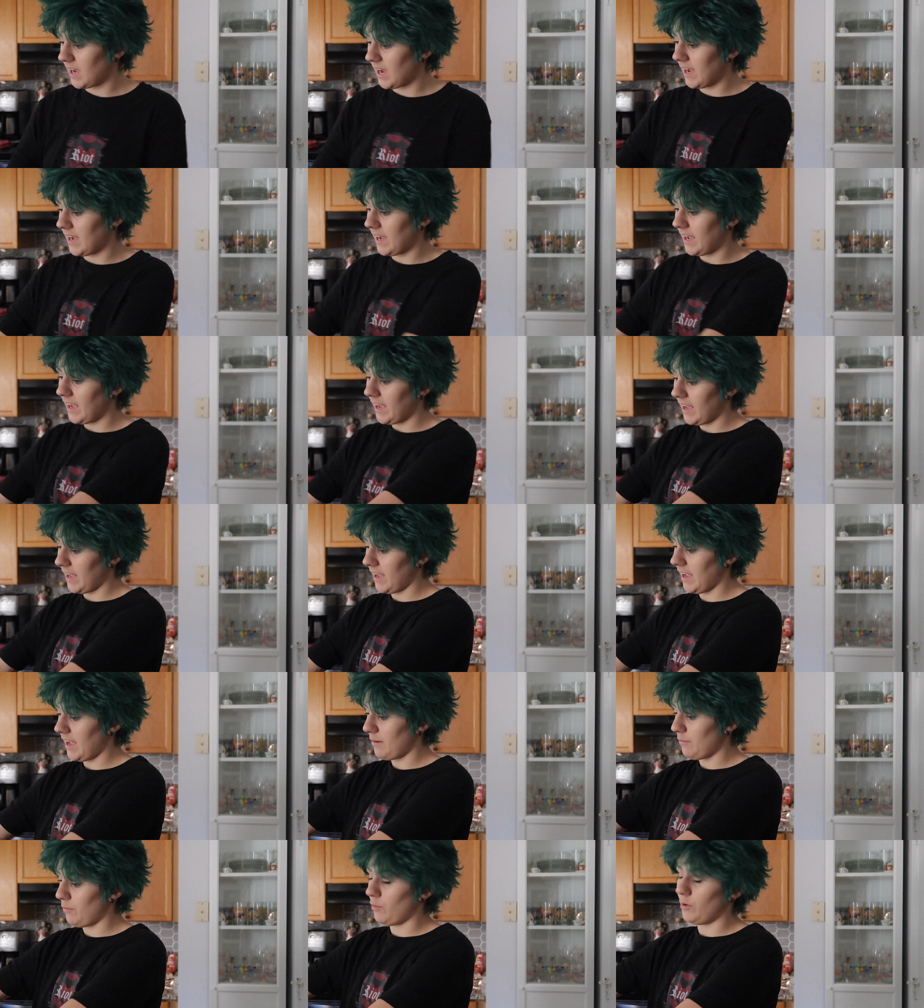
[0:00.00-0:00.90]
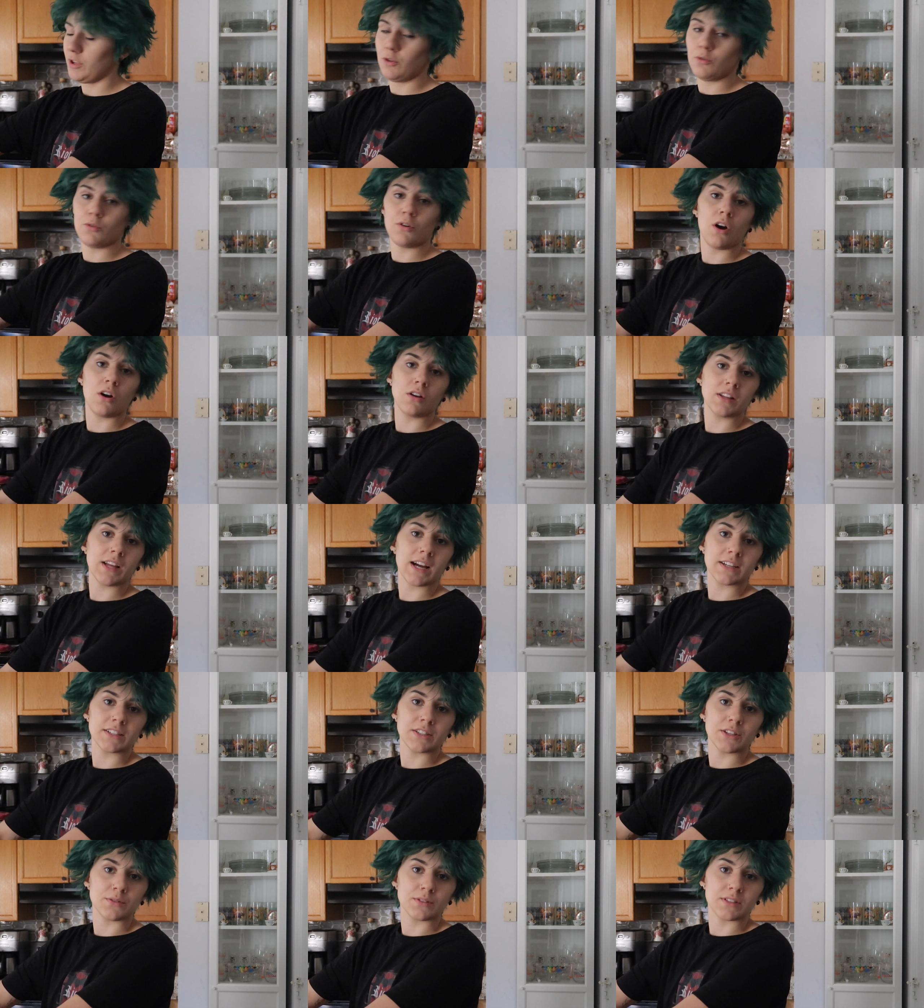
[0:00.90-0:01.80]
I am what you call
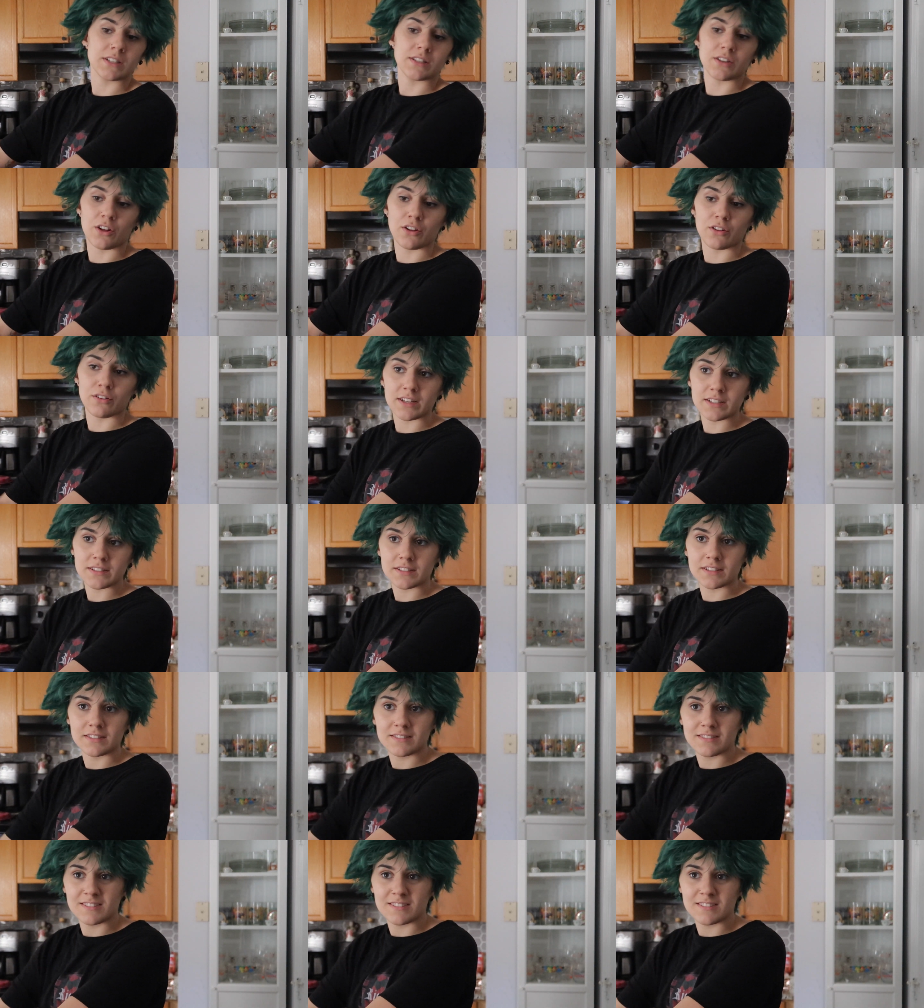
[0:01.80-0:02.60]
lactose intolerant.